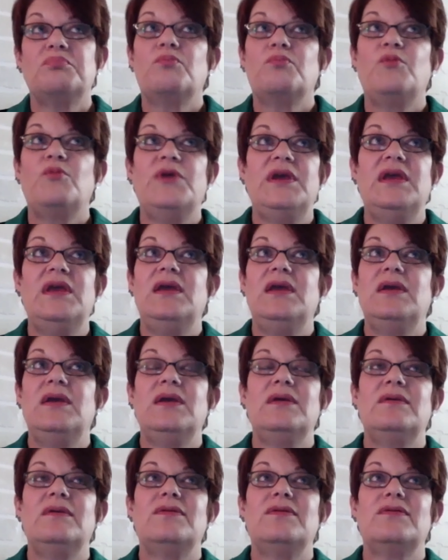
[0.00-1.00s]
We
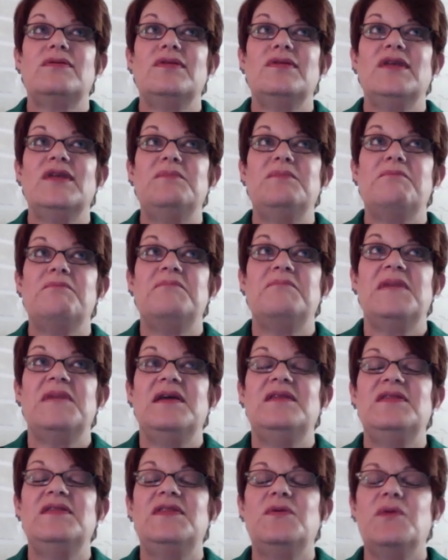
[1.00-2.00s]

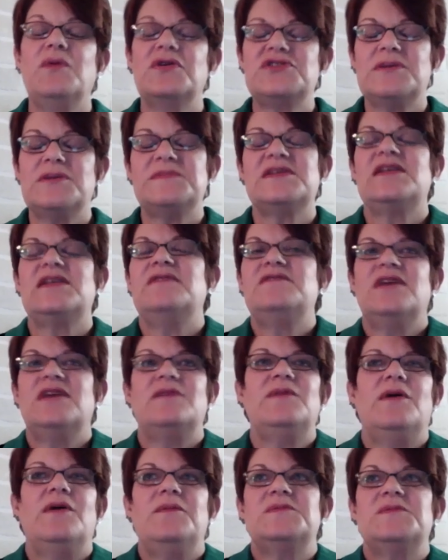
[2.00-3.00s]
in the workshops that I've done,
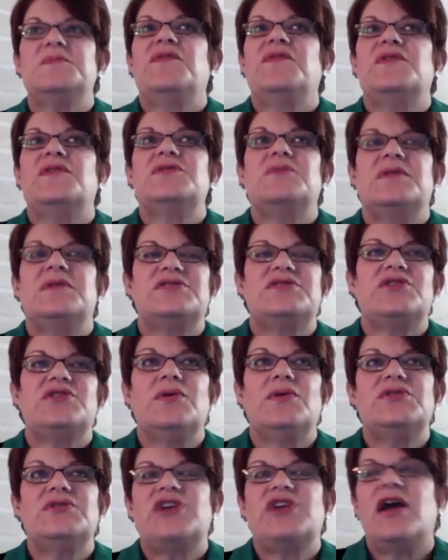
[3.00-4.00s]
we always refer to it as
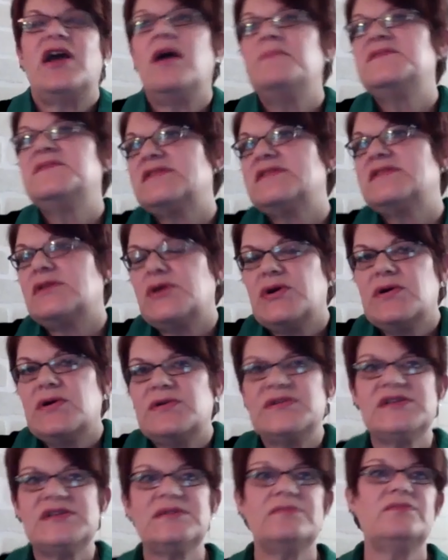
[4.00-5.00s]
jokes, jabs,
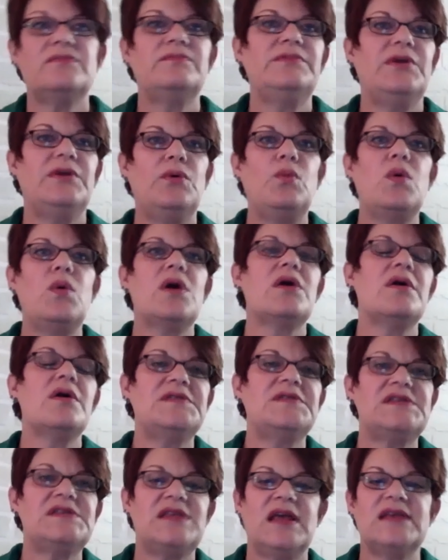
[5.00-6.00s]
slurs,
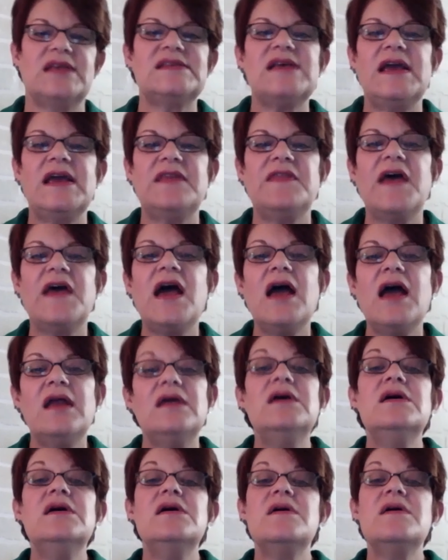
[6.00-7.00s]
words, things like that.
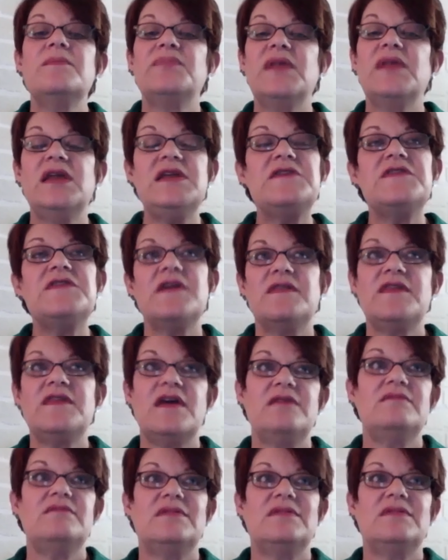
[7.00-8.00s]
Anything
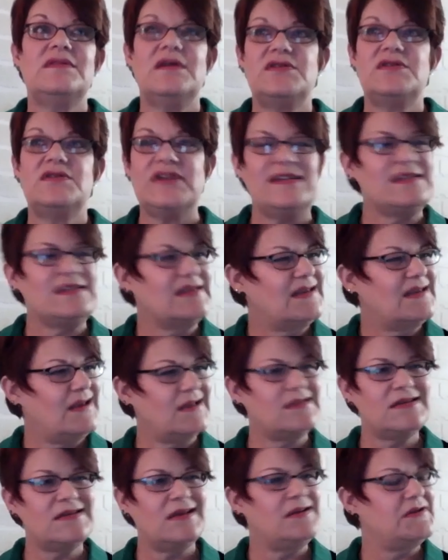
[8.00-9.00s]
that just
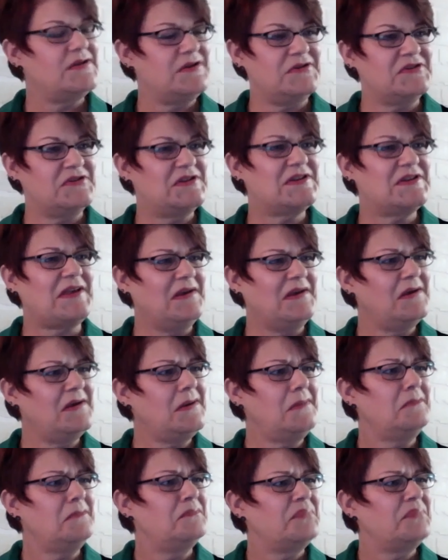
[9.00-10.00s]
gets under your skin
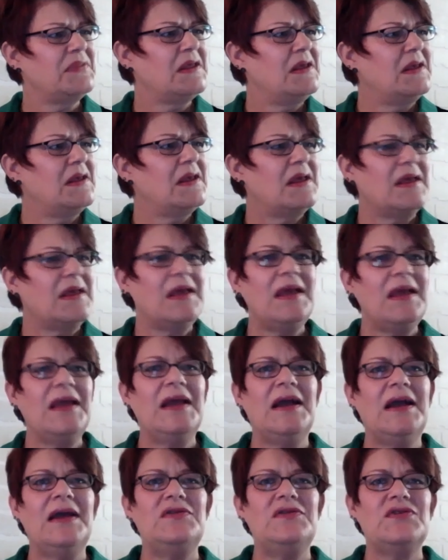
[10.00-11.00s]

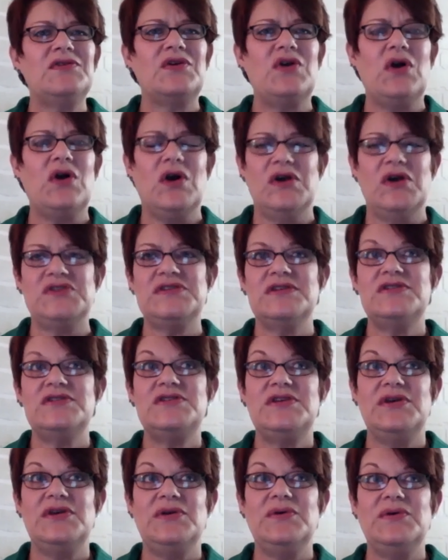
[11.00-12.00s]
and causes
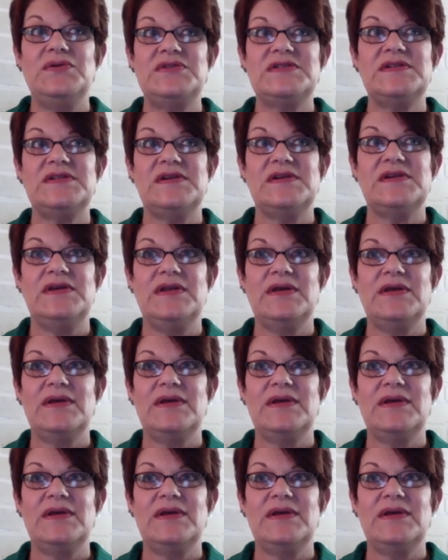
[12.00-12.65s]
you to